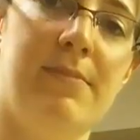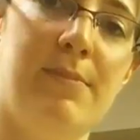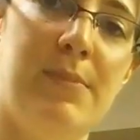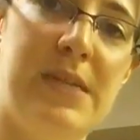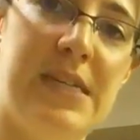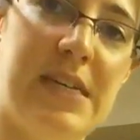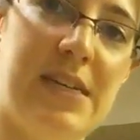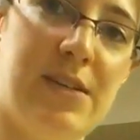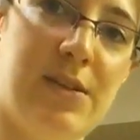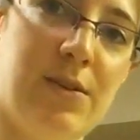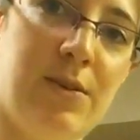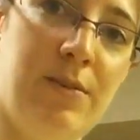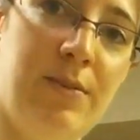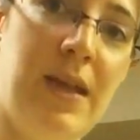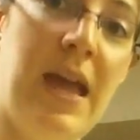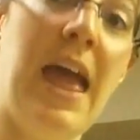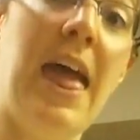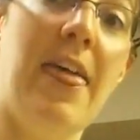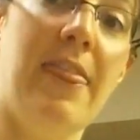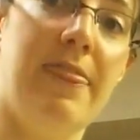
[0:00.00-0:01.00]
potato,
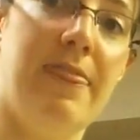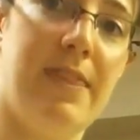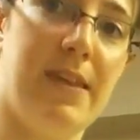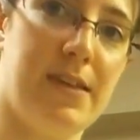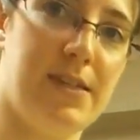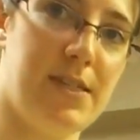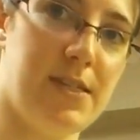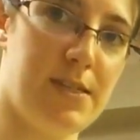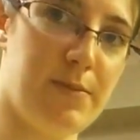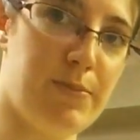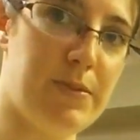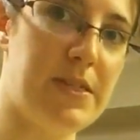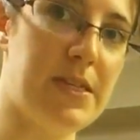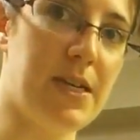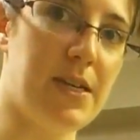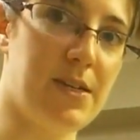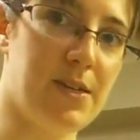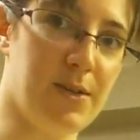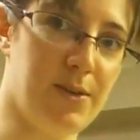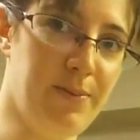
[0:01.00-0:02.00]
this is a
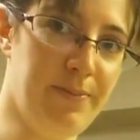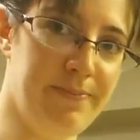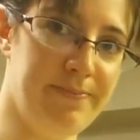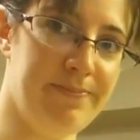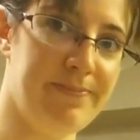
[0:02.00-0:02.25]
potato,